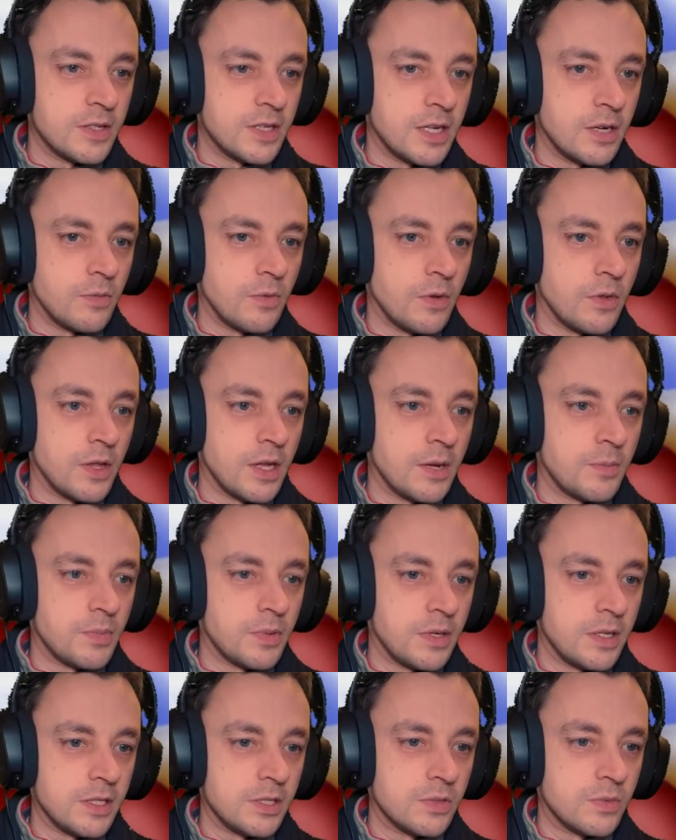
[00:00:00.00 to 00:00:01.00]
out what that
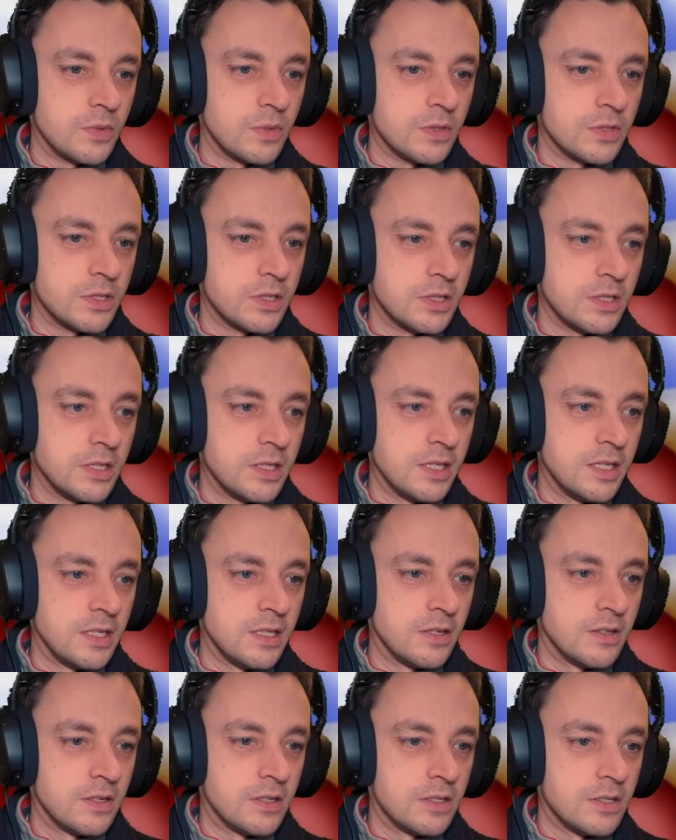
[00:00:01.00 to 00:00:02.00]
place was in
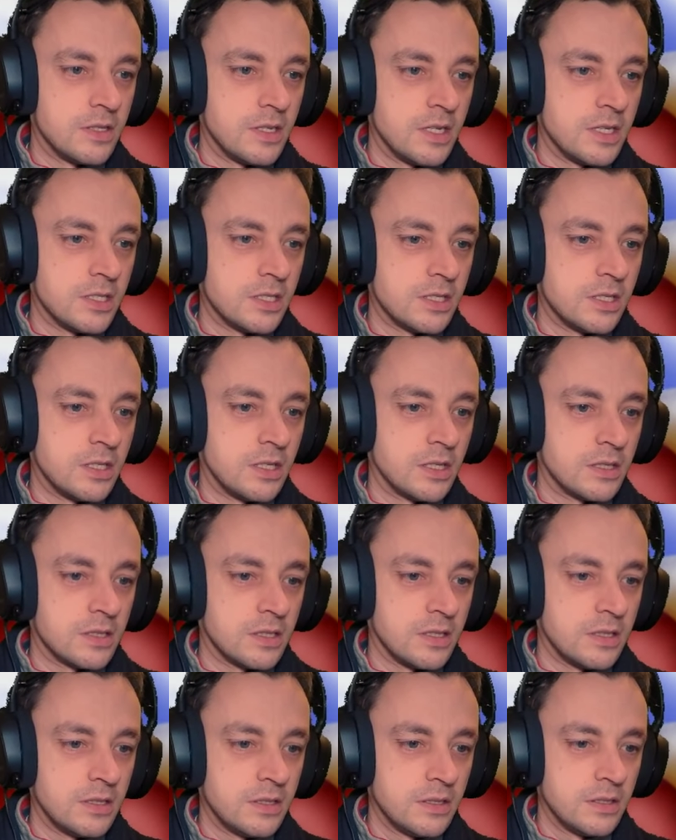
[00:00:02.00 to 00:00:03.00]
that it's
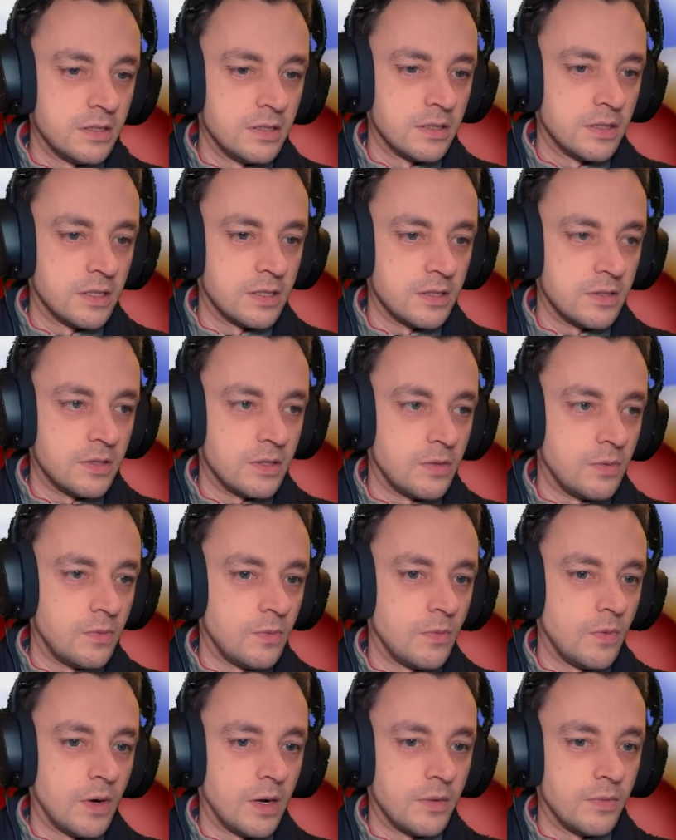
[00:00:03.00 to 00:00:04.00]
nothing. I don't know
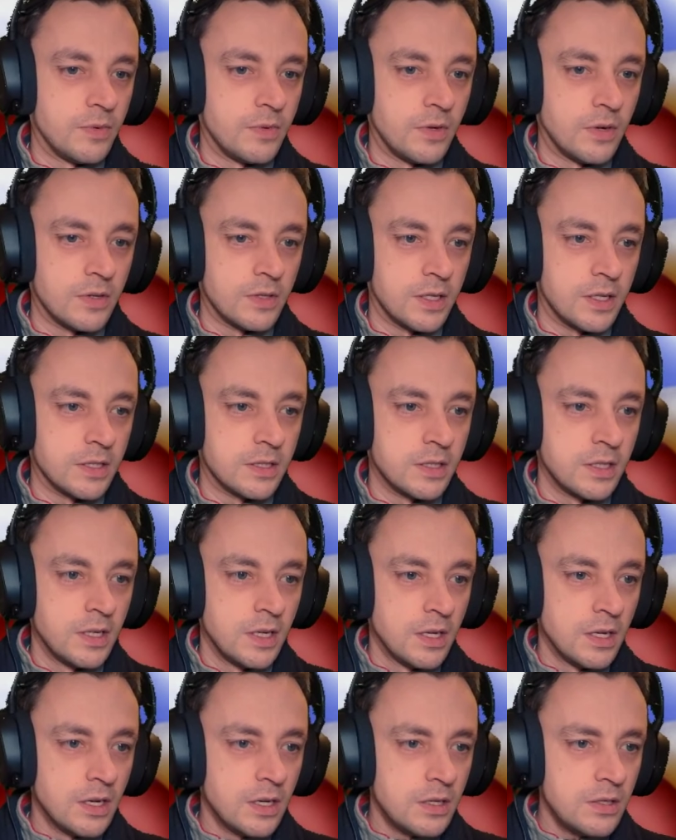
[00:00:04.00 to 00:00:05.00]
why we got that.
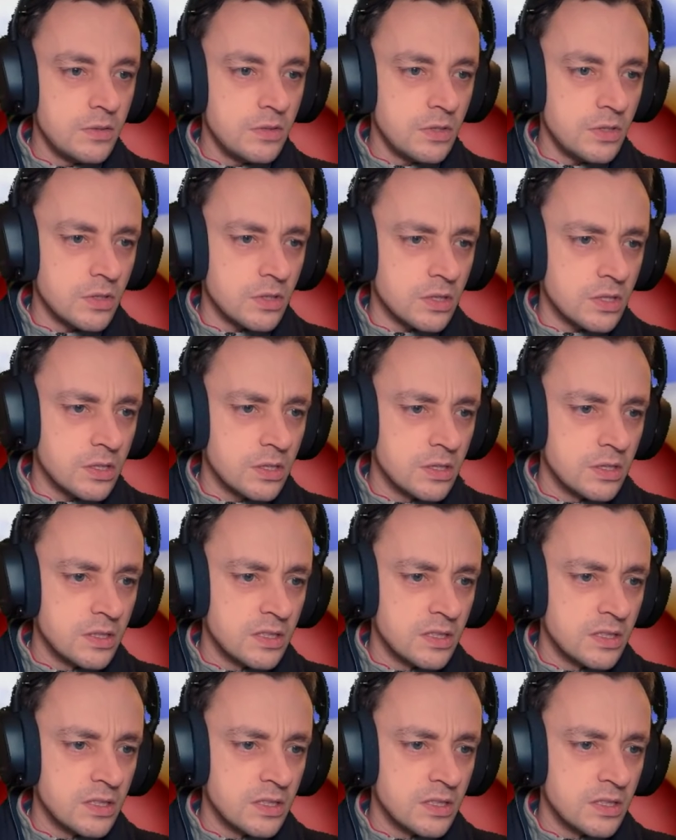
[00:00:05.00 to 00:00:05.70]
Oh, look.